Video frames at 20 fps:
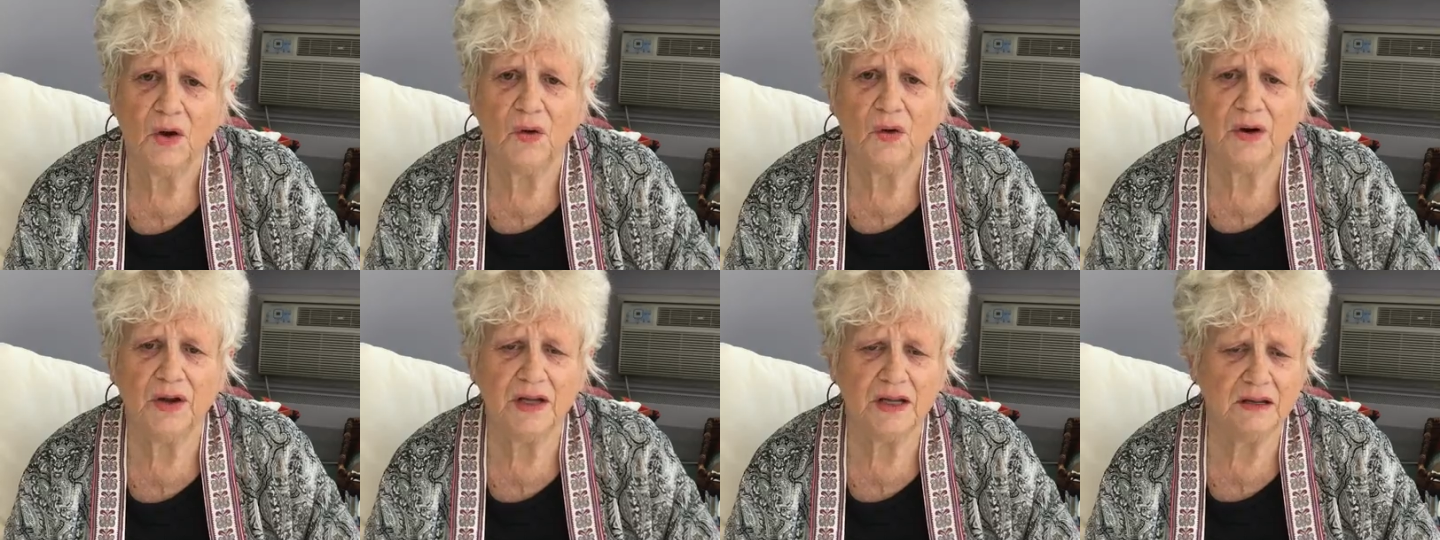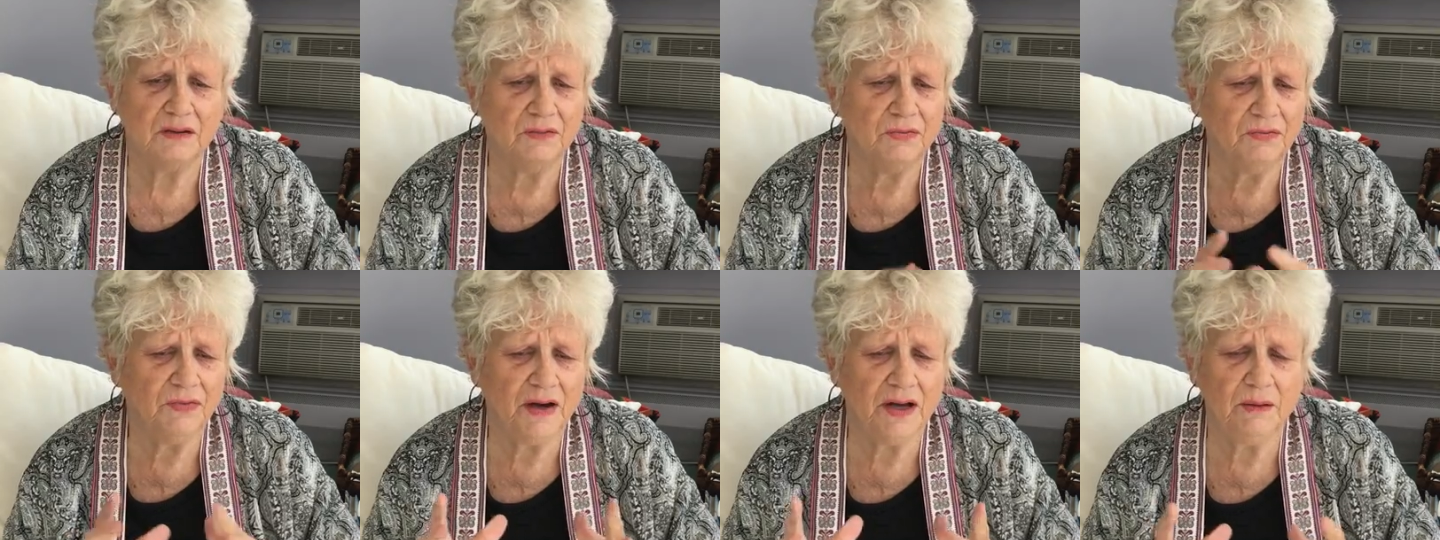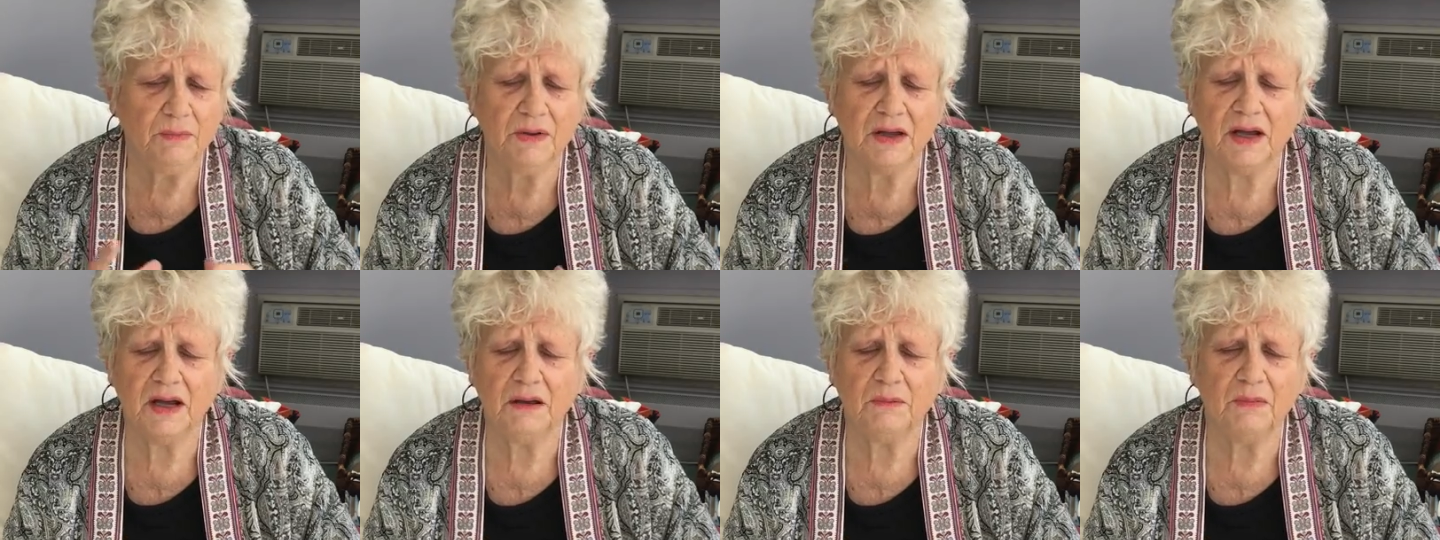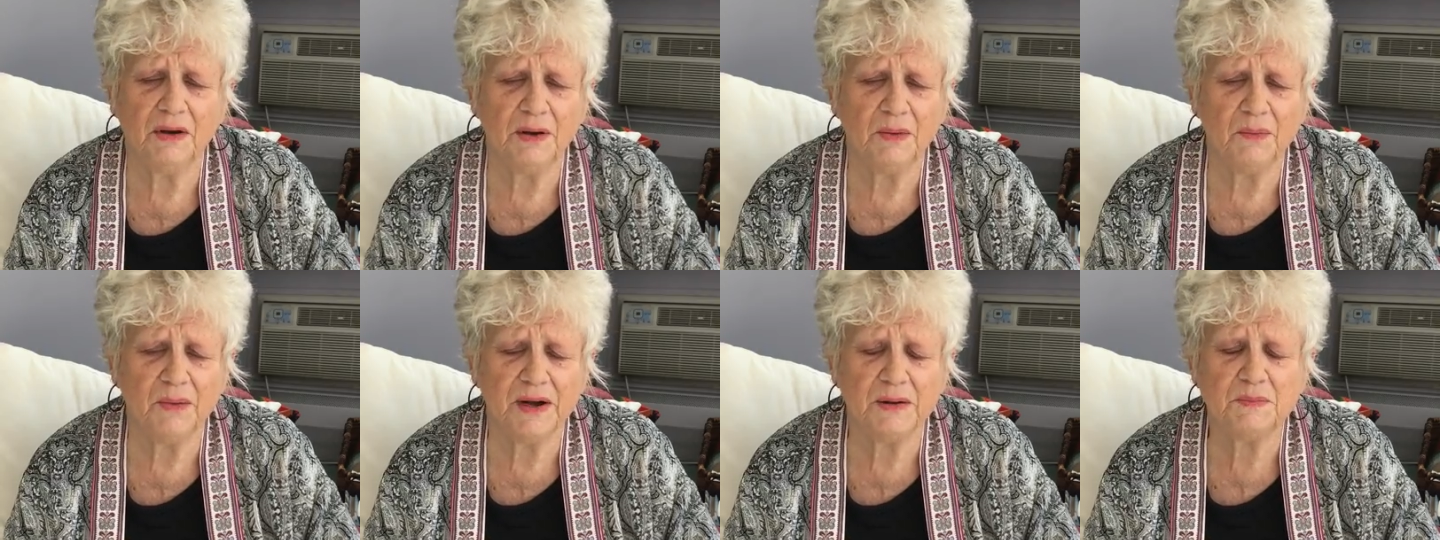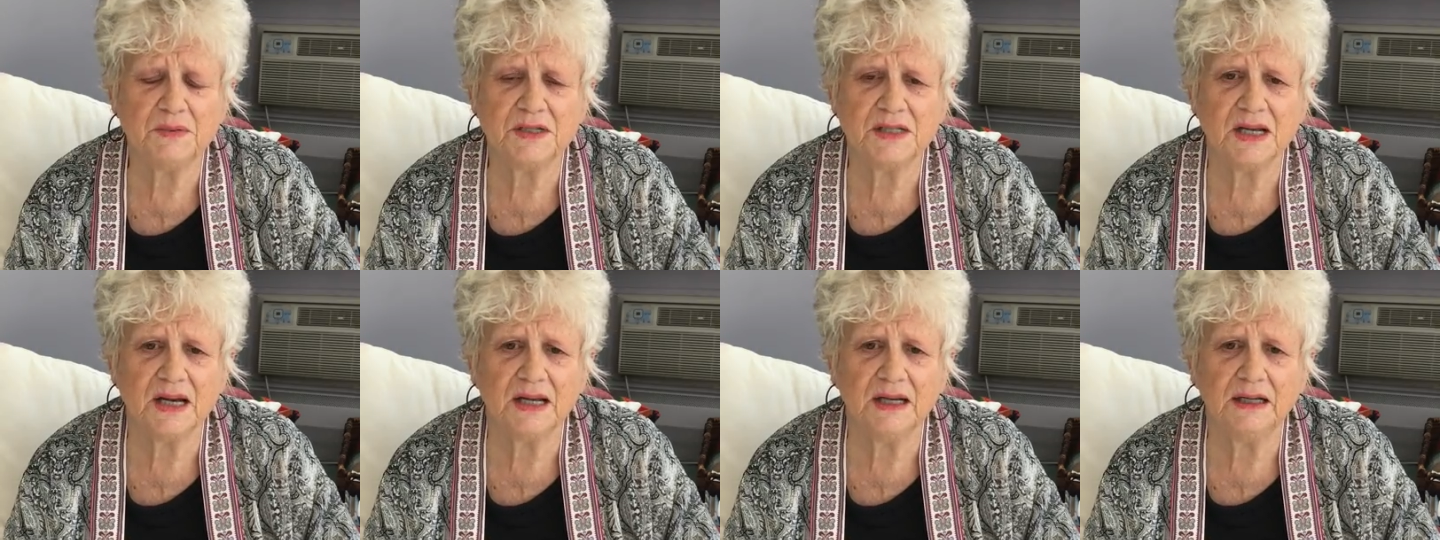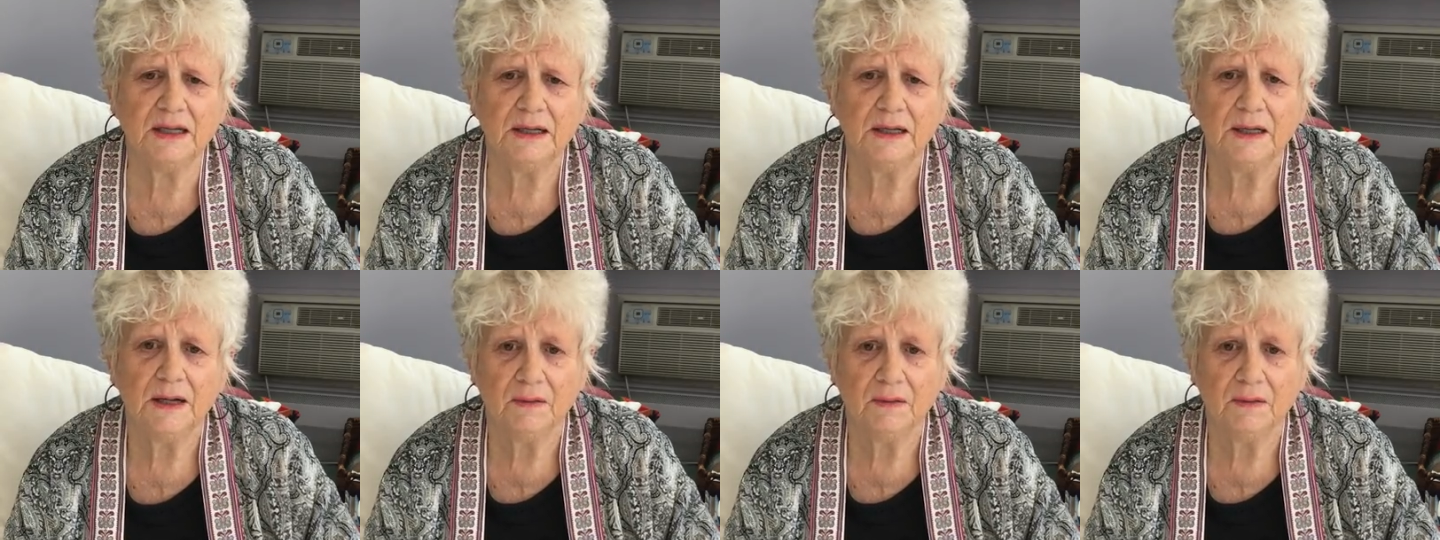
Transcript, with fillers: Or you can find me on my website.